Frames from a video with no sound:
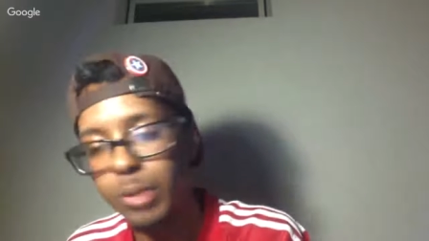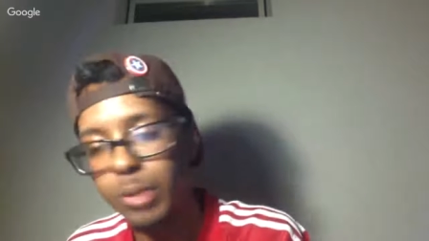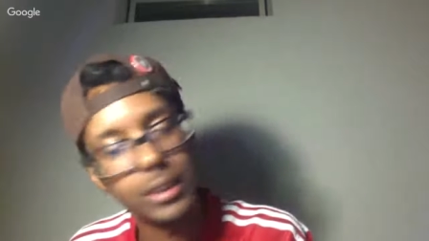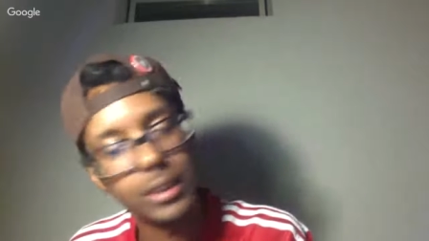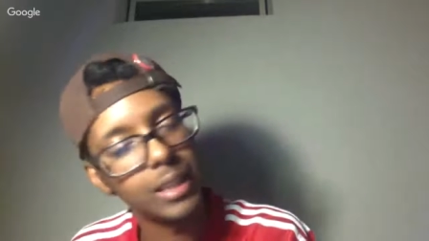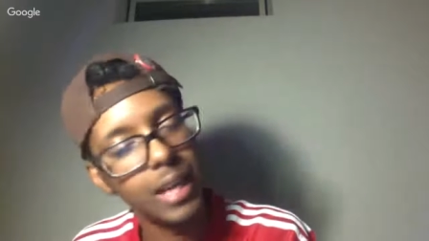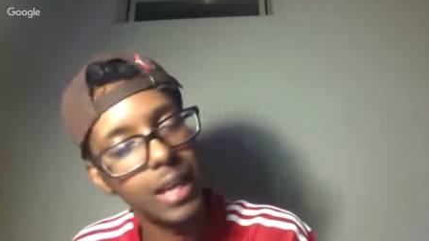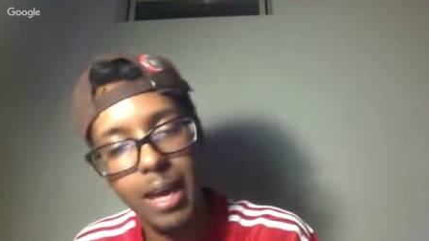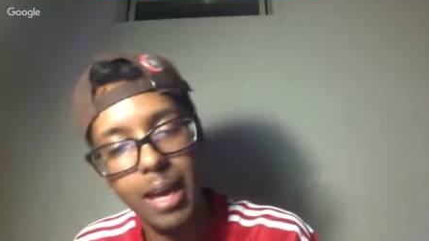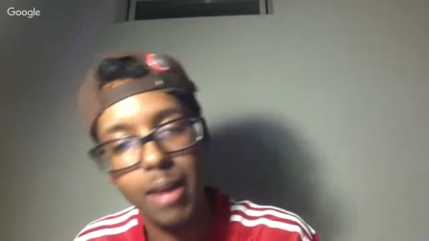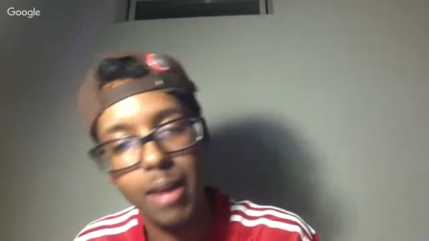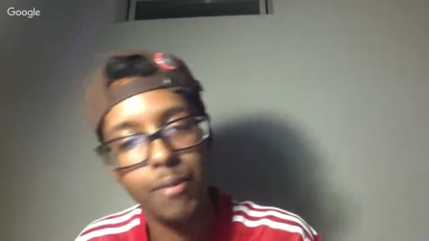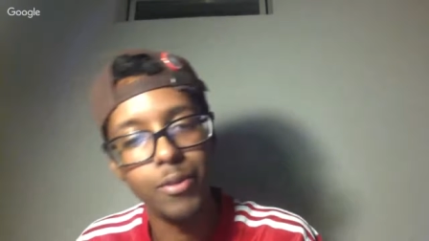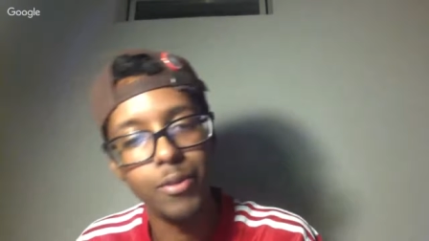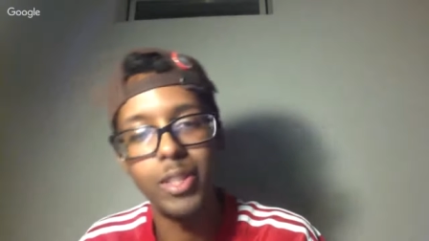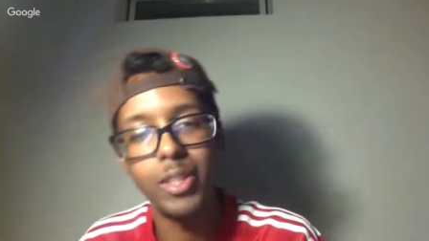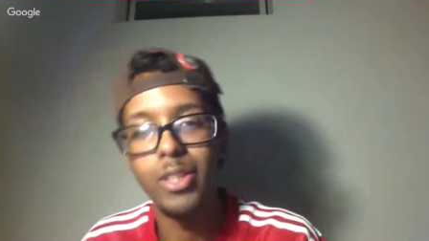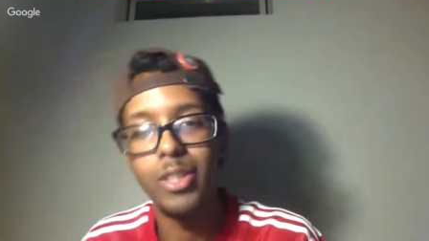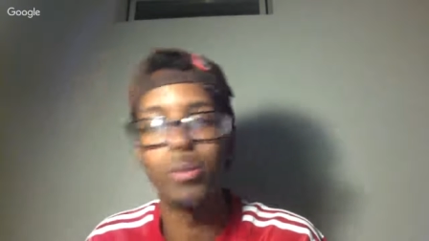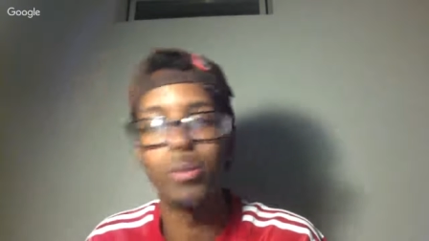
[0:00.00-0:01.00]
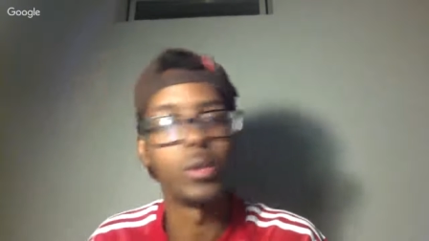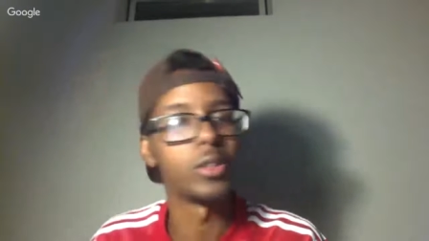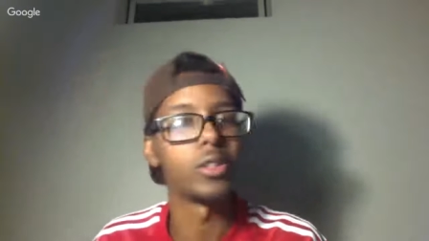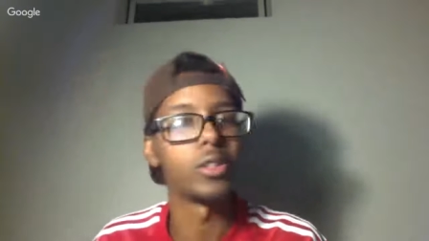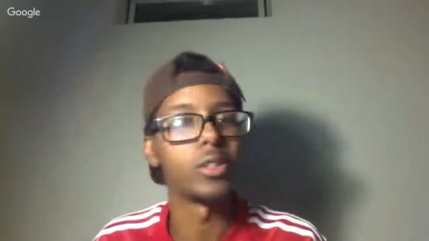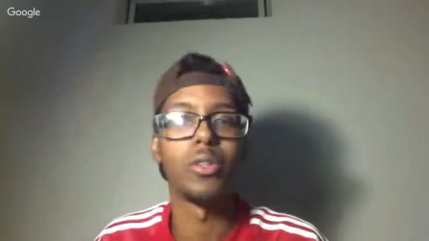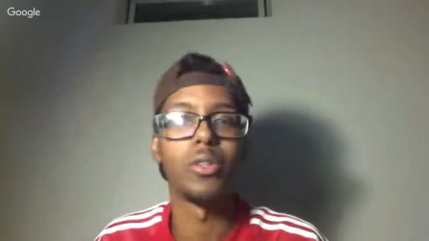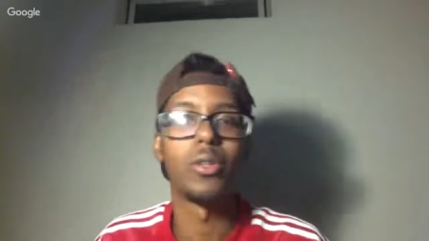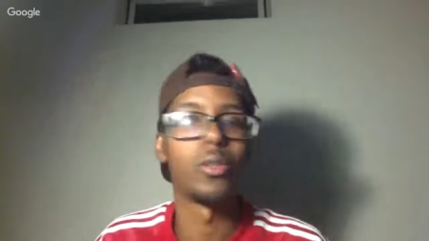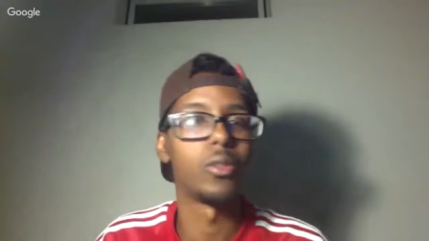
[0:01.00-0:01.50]
having it. You wasn't
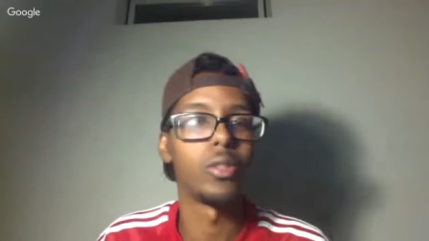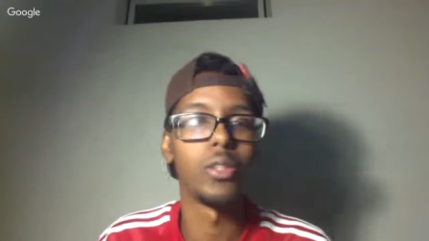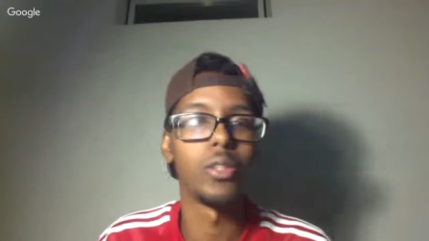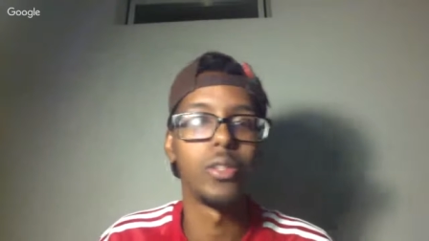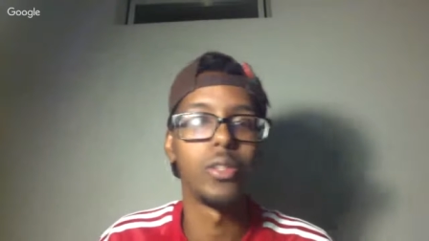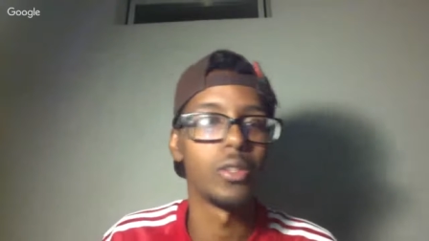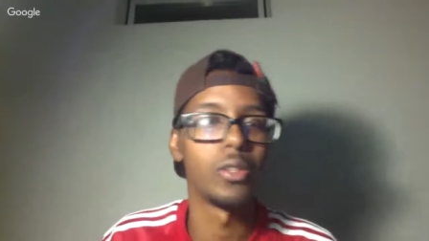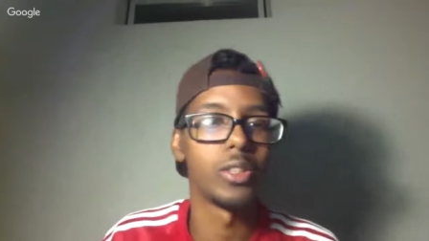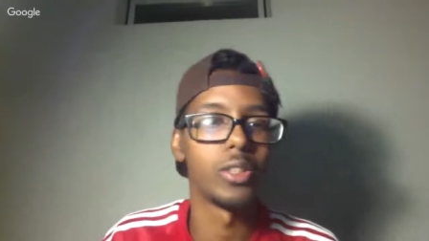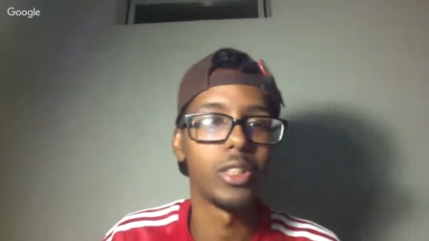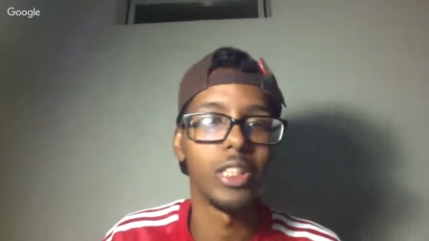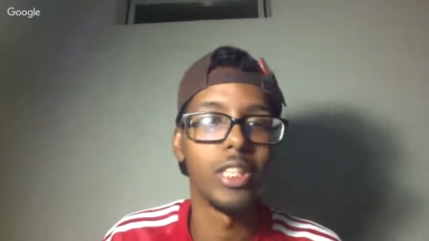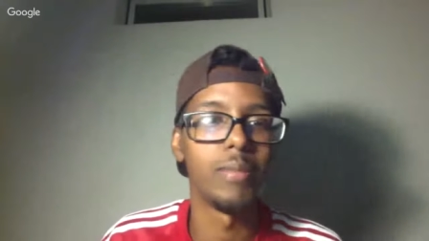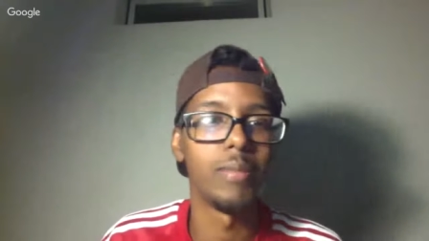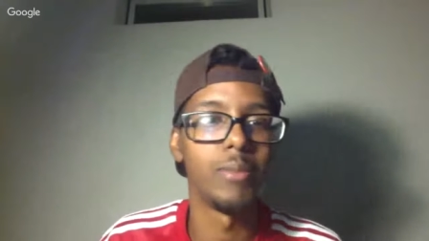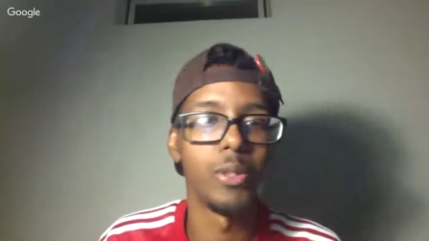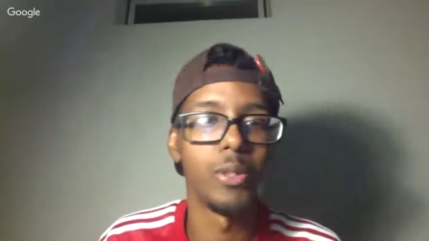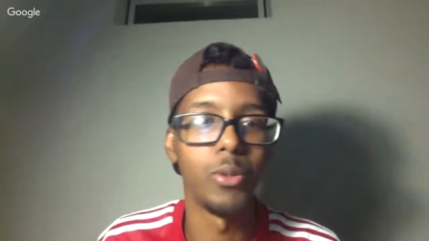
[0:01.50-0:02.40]
going, you know, just keep doing